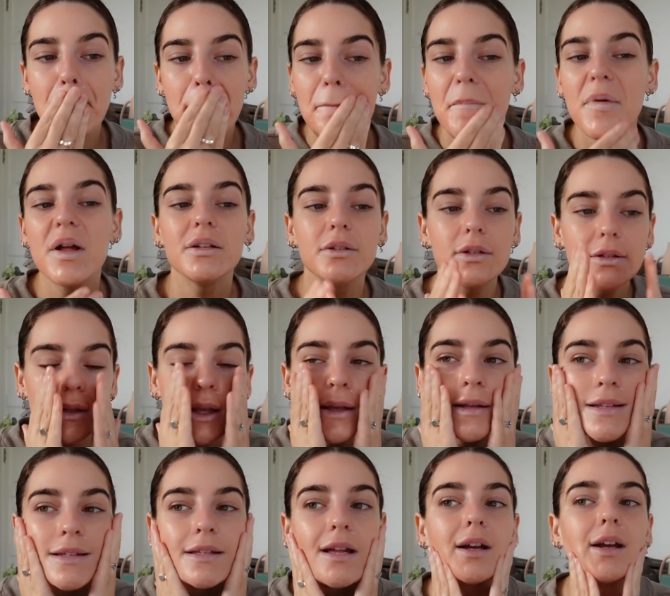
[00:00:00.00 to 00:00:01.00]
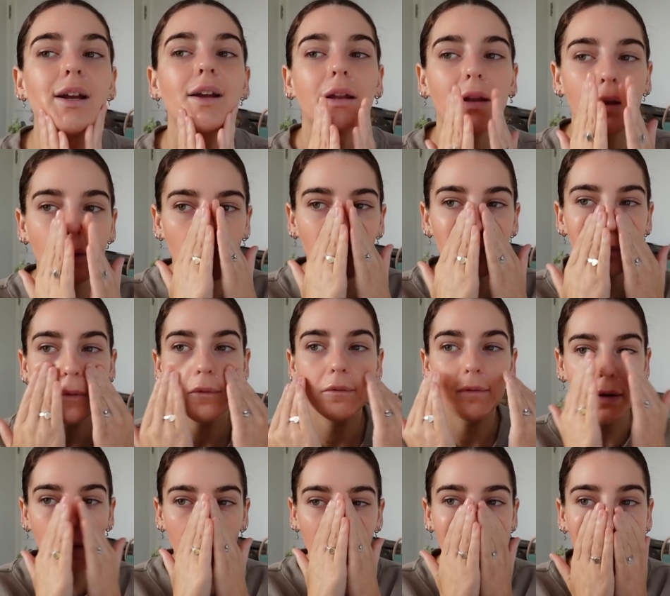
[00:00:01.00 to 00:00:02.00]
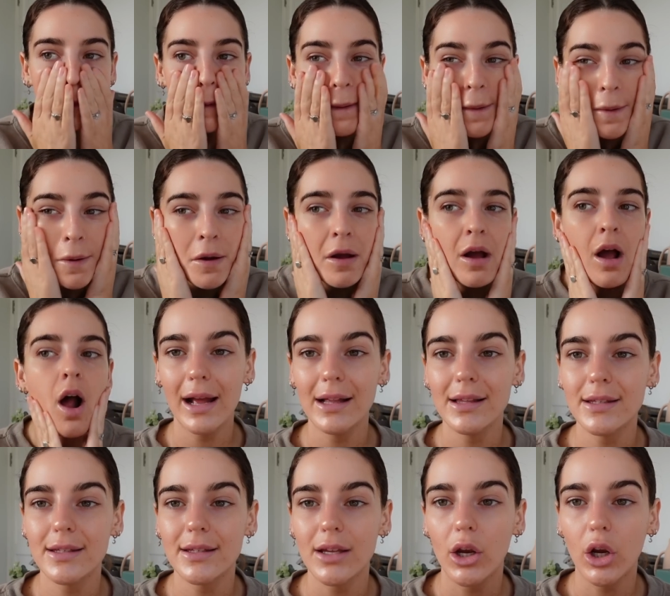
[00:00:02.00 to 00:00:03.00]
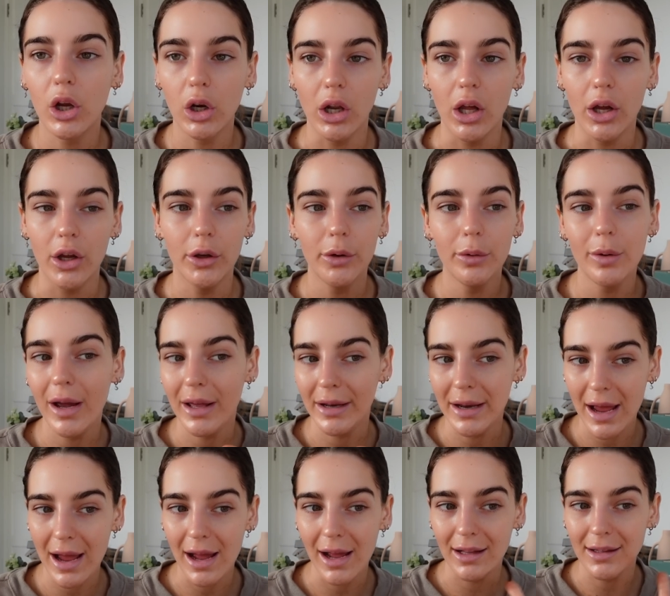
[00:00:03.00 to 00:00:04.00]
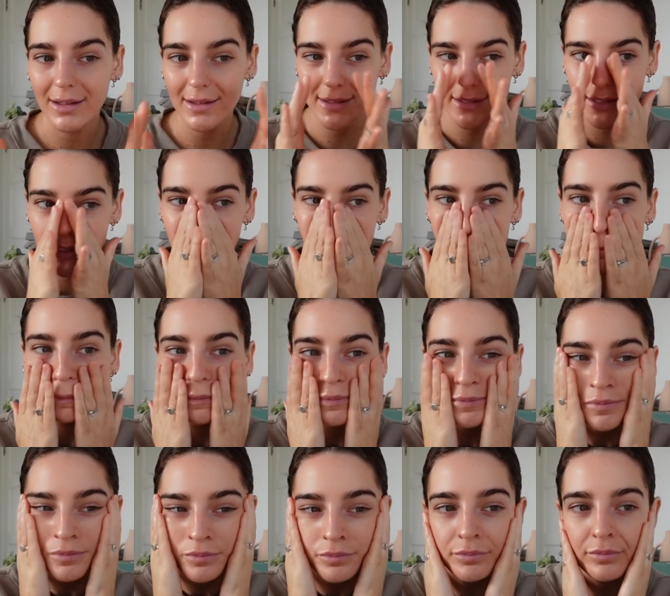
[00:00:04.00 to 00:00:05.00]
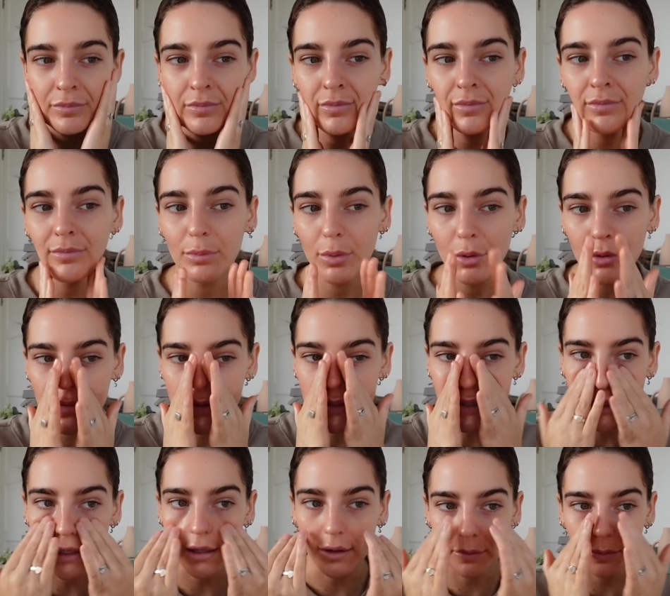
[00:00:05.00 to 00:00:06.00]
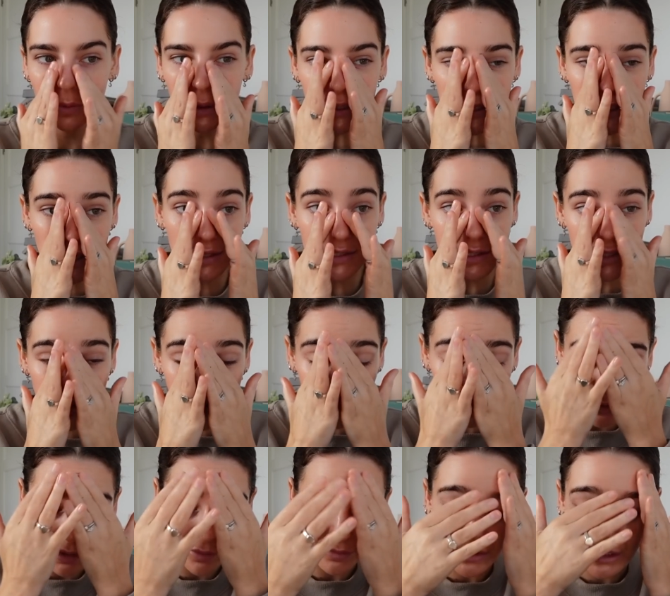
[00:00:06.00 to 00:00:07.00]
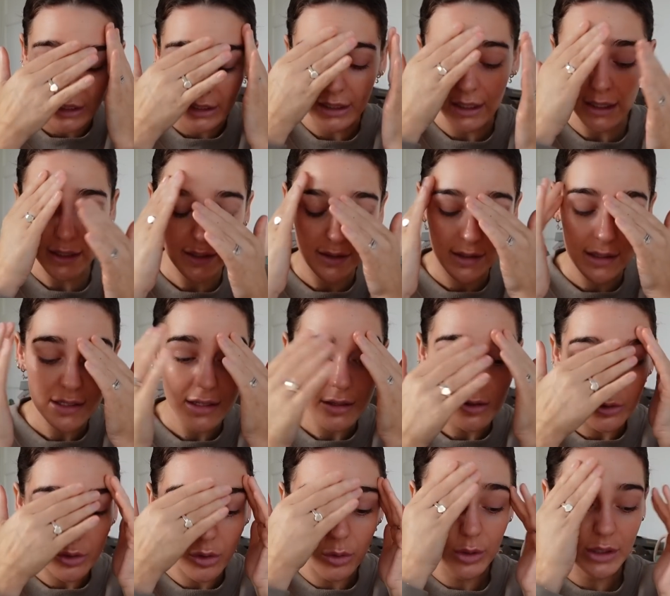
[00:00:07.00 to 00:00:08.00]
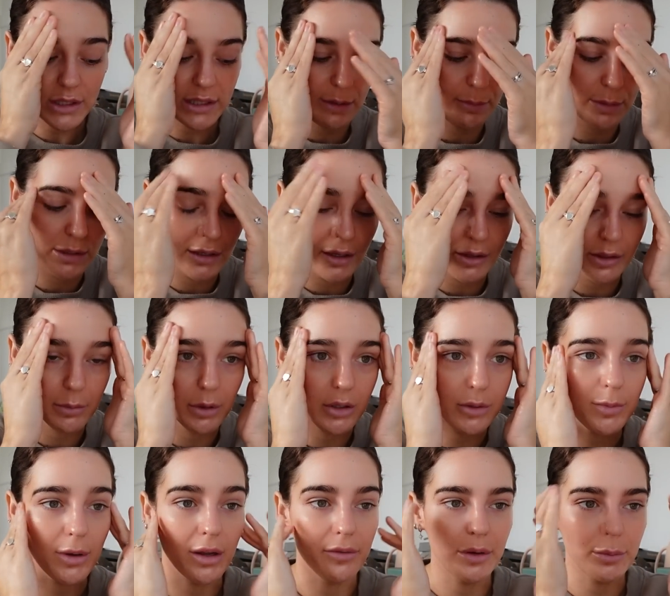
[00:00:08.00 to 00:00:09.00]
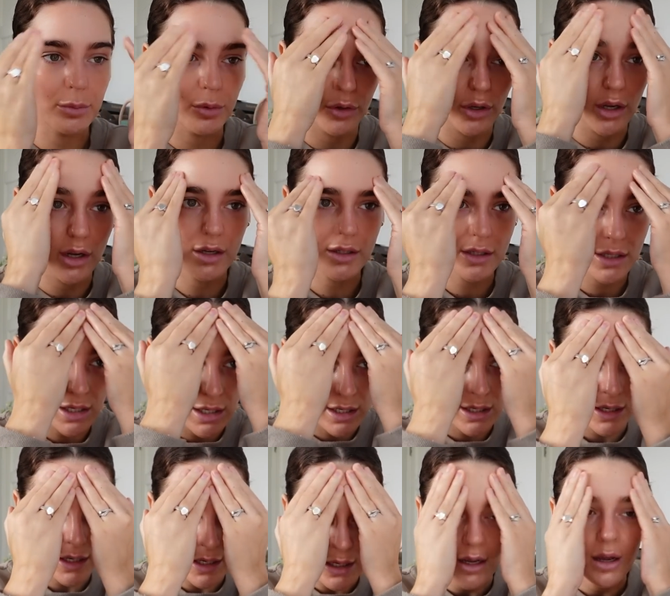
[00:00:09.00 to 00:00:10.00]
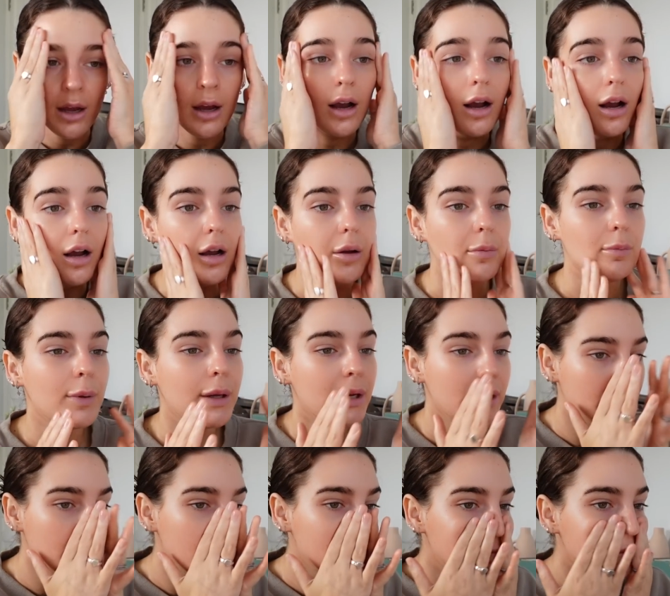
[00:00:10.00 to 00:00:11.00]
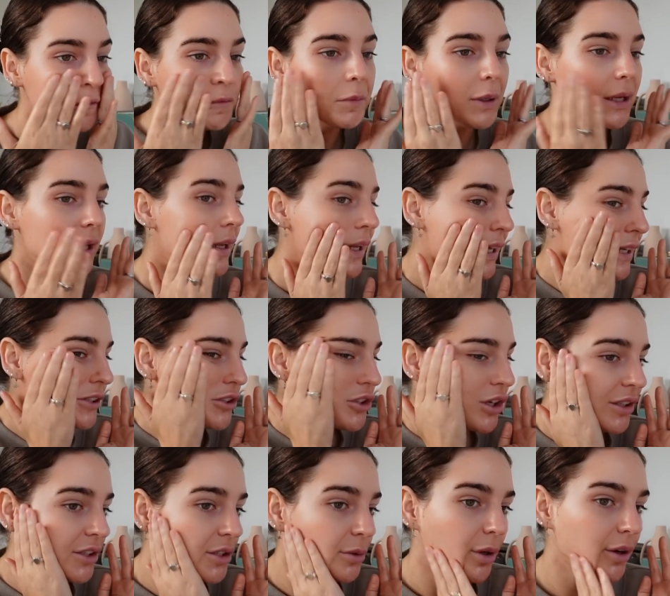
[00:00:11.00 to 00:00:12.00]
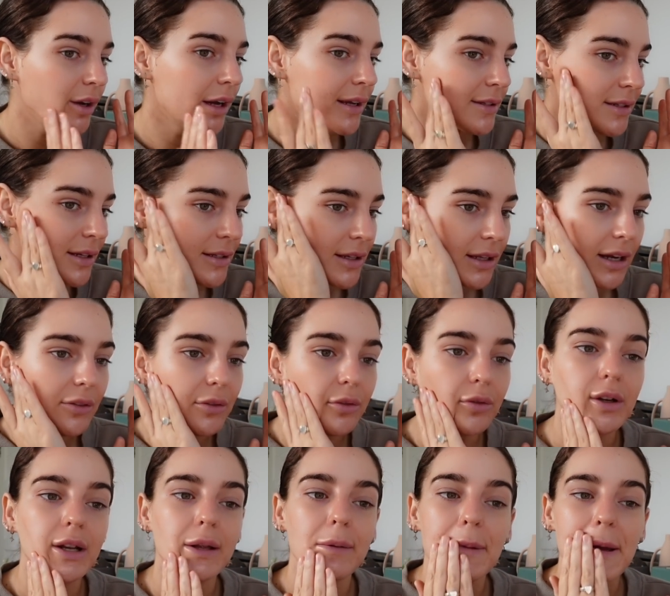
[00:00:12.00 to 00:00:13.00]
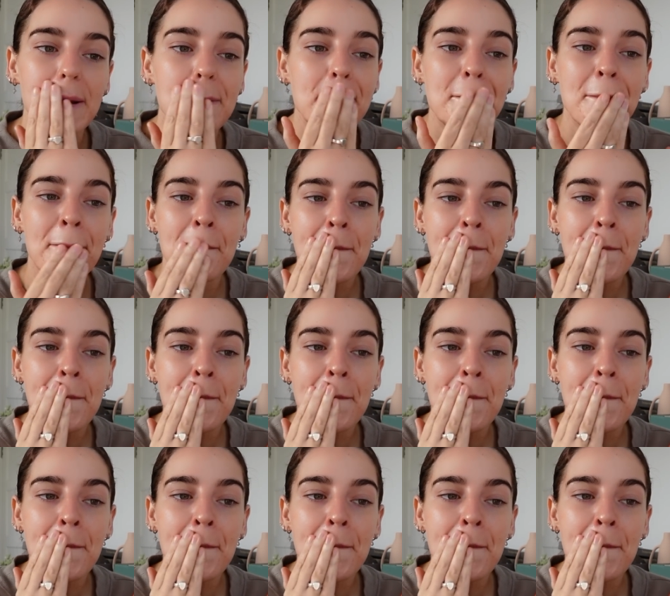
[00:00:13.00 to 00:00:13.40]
Let's just get stuck in, it'll be fine. Adds a glow and adds bronzing, which is just what I've needed. This has honestly been like the most perfect product for me in January. As I said, I haven't really been